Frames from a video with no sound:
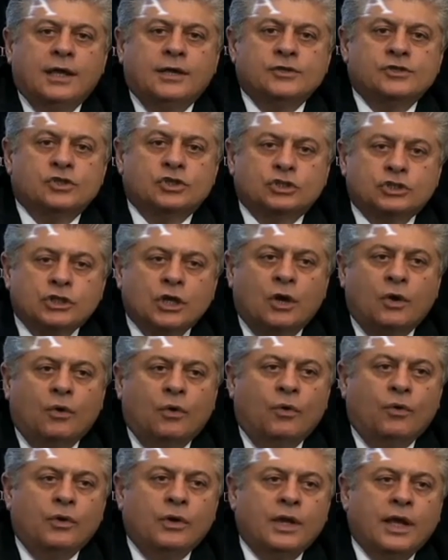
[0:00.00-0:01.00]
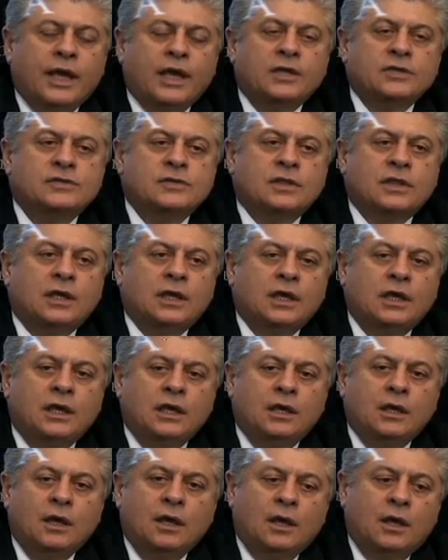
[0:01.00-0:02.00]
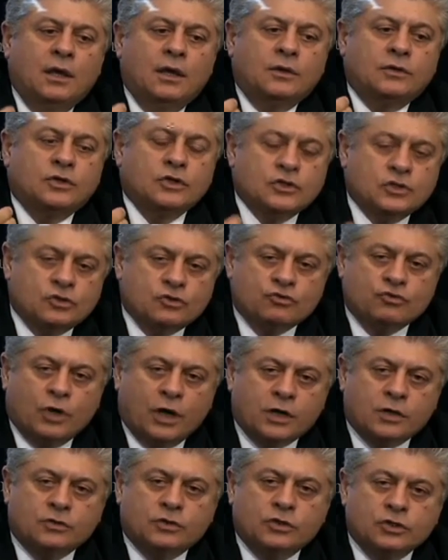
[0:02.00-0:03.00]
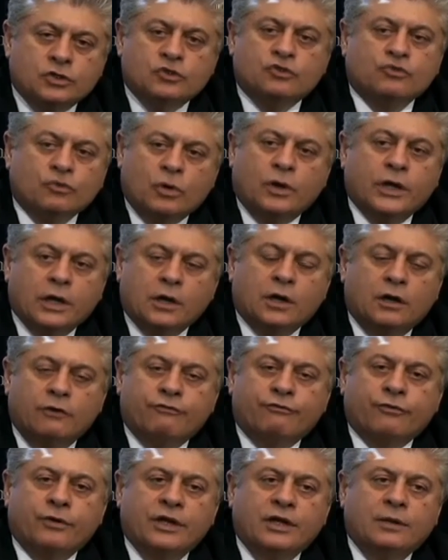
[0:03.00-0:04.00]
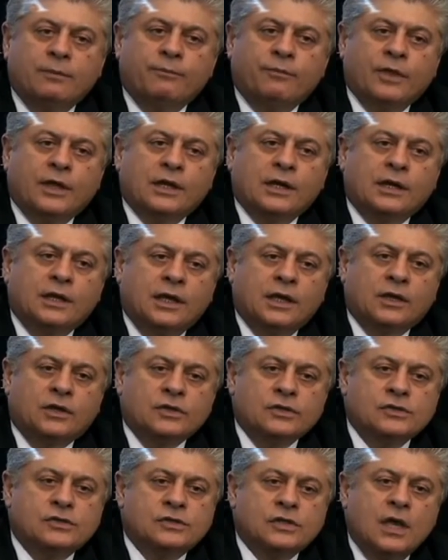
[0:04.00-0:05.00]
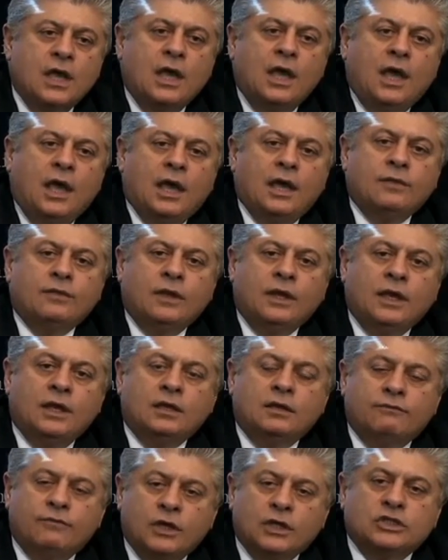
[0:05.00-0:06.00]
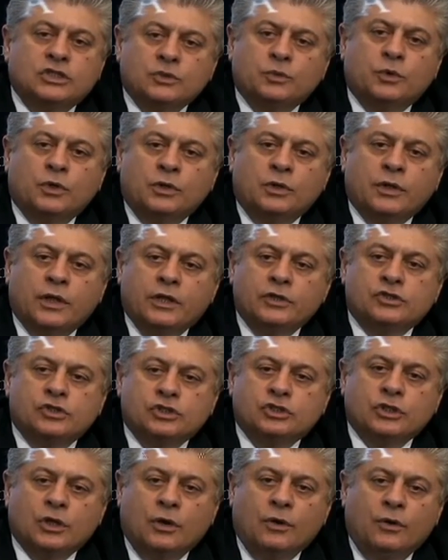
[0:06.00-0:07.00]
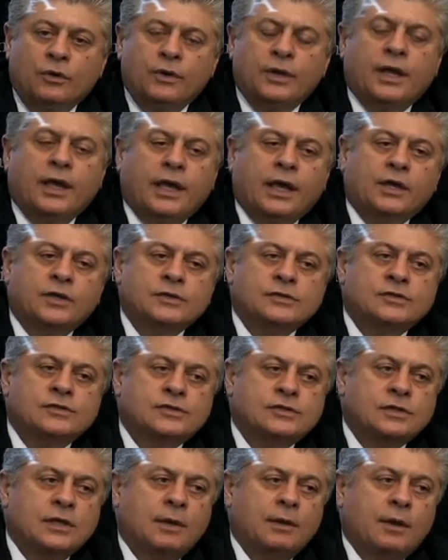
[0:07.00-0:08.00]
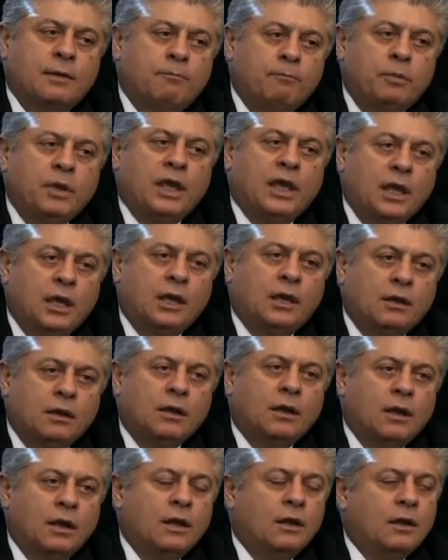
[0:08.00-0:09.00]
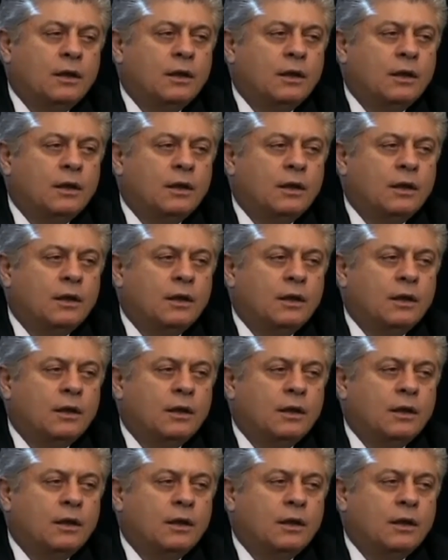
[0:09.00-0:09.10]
is shown as the destruct, destroyer of freedom that it is, and the individual is shown as being,